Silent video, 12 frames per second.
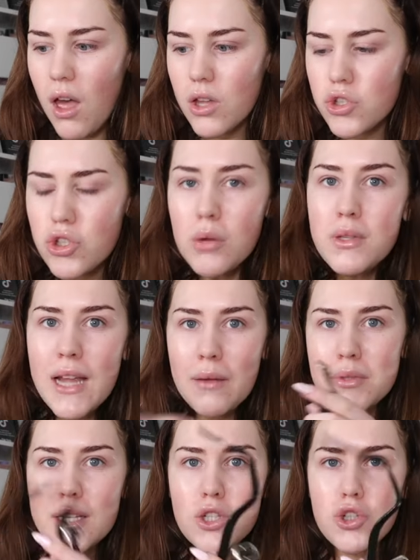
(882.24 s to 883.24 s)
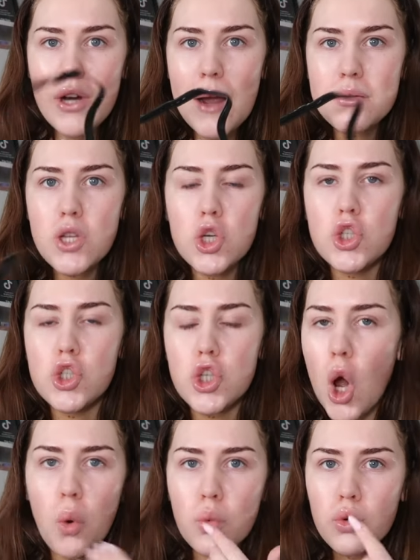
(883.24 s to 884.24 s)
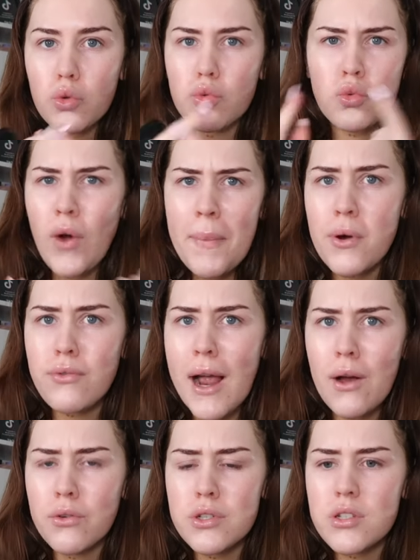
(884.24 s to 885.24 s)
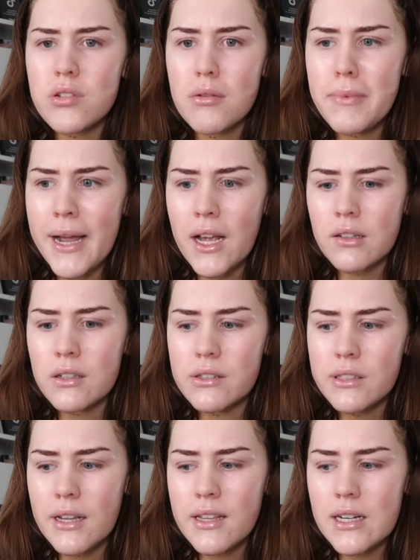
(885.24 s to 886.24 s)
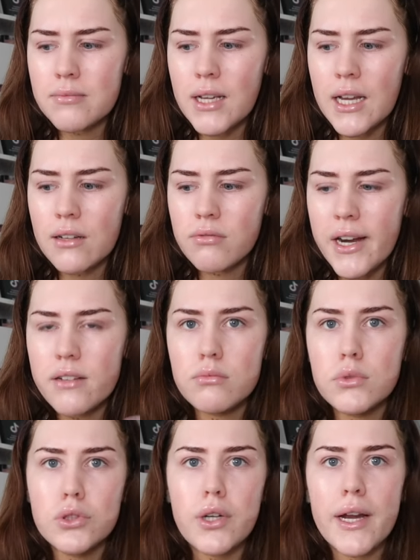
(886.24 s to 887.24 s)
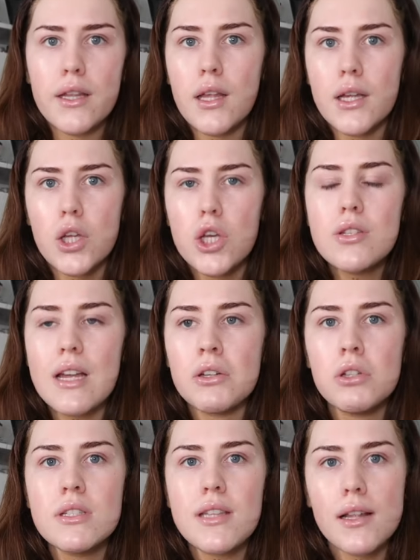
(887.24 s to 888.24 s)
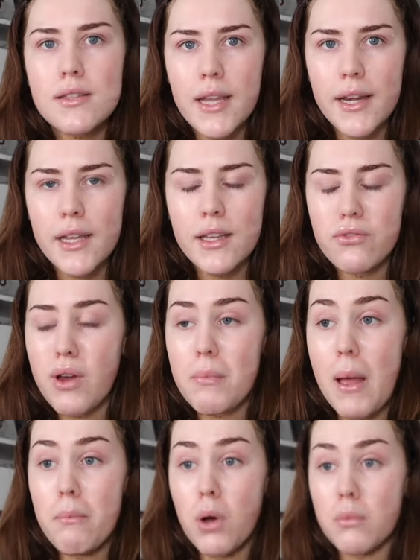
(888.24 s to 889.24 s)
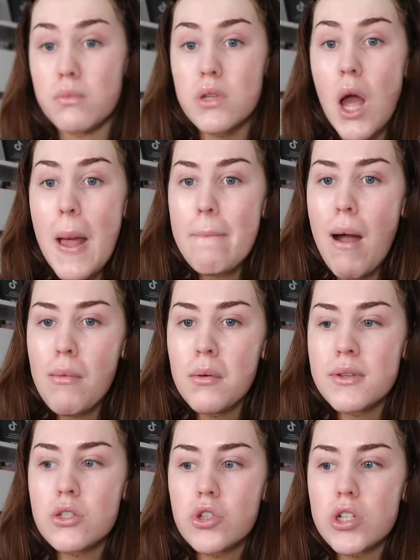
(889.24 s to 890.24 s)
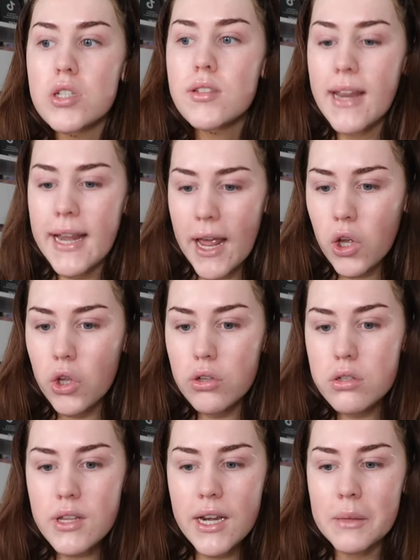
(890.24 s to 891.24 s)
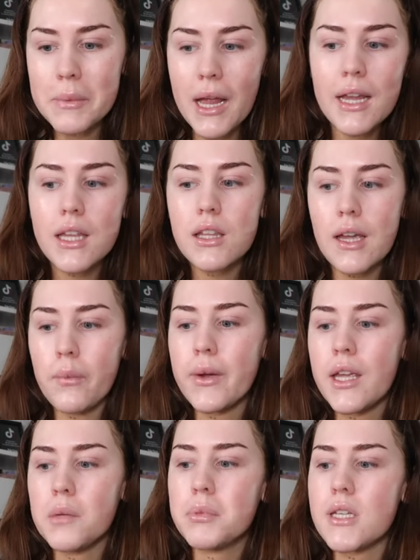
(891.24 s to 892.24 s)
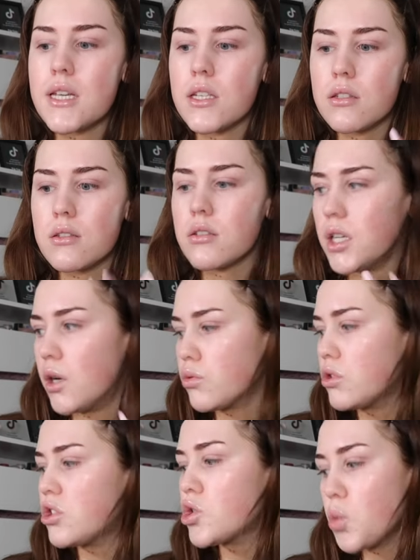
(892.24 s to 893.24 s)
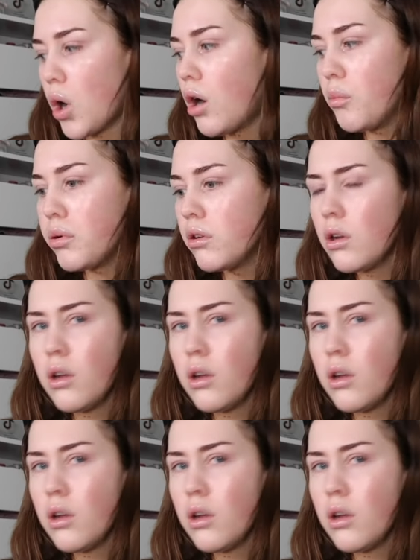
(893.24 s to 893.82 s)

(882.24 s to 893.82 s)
sometimes these straps don't wrap around my ankle, and then I'm like, right, well, great, like, whose ankle is that skinny? In fact, my mum's. My mum has such skinny ankles, and I'm like, can we please, you know, swap?